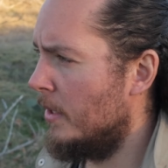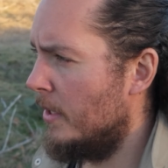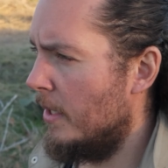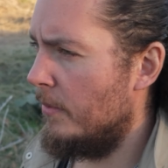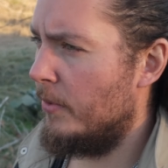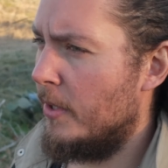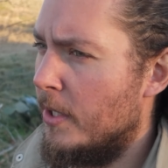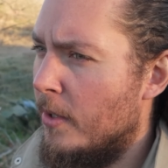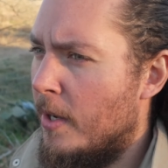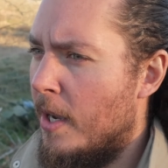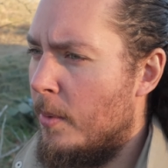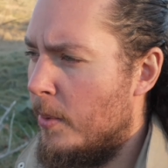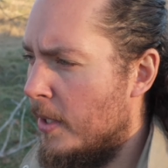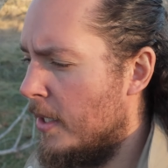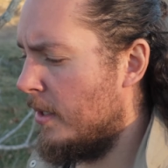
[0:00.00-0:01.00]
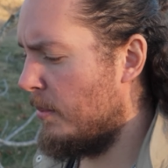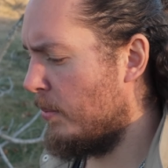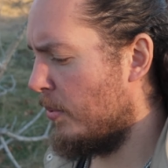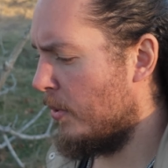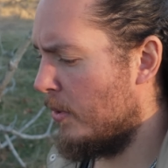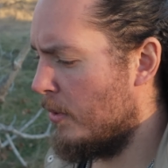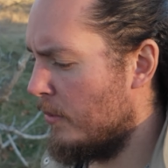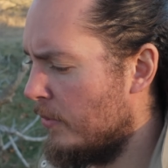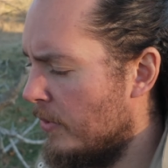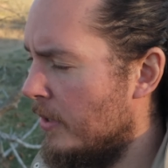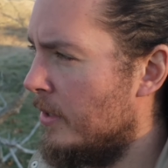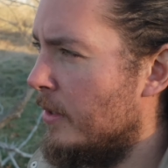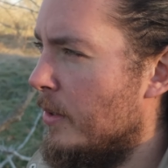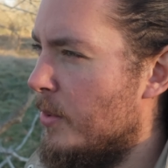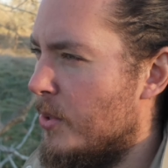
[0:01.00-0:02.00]
Definitely know how we can improve.
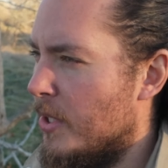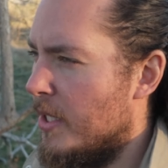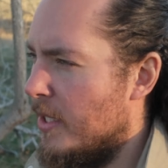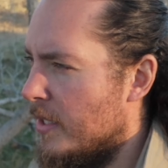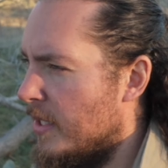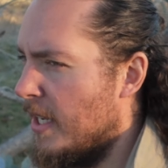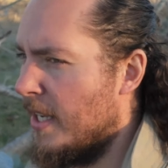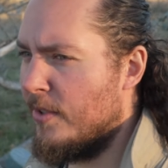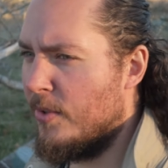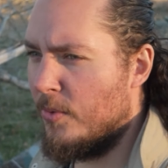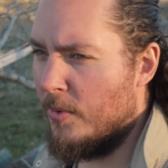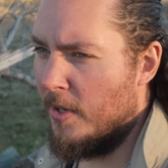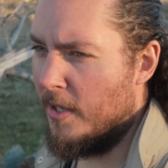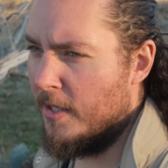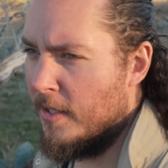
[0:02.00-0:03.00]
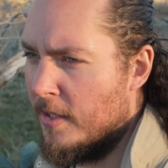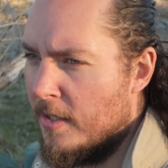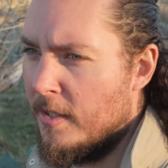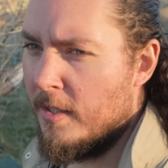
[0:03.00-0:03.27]
It was a good test run,